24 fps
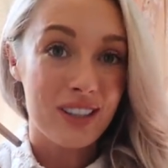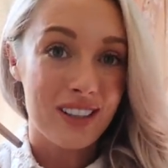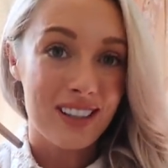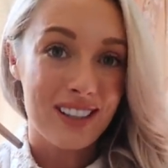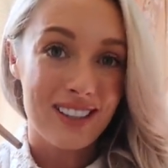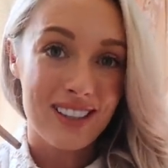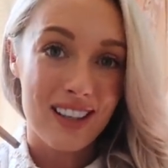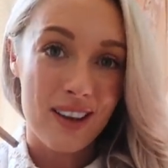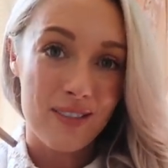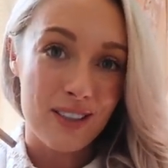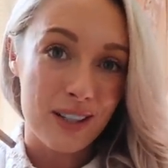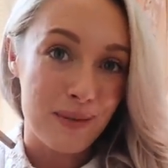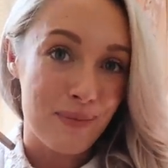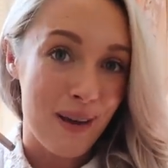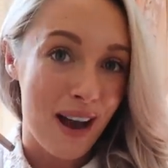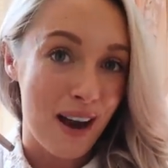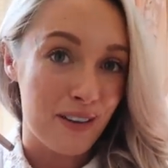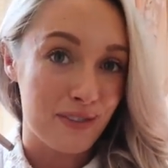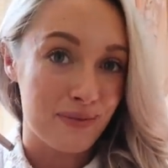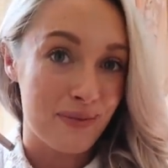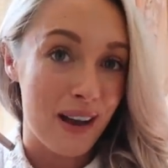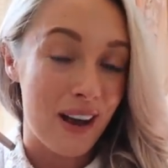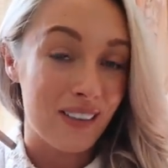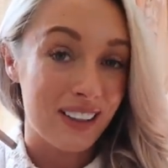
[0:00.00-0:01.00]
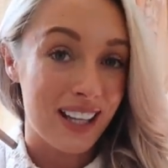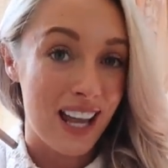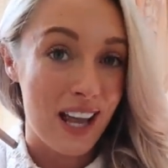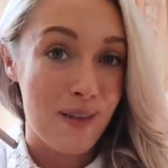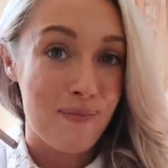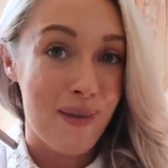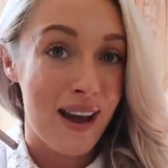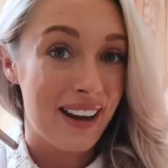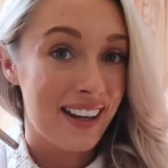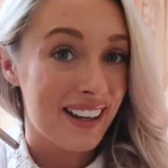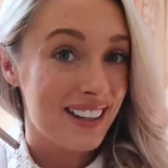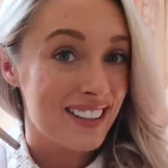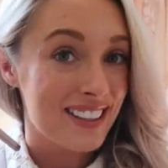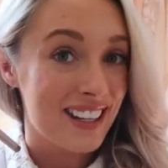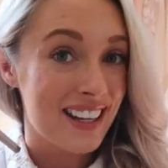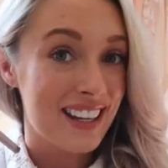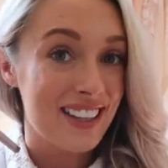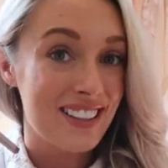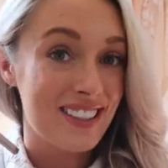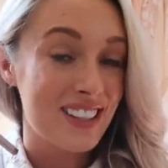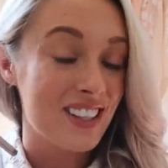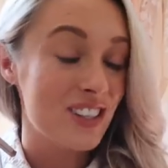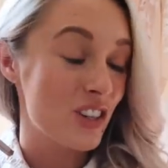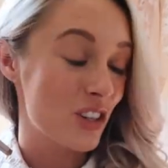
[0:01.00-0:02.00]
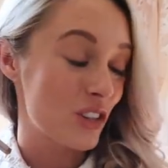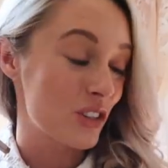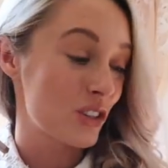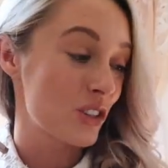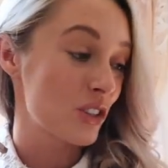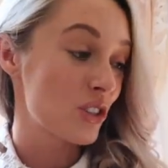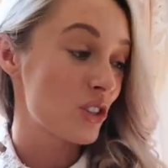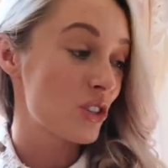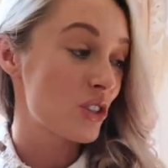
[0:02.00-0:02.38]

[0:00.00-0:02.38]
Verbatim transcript: This lovely pair from LK Bennett is just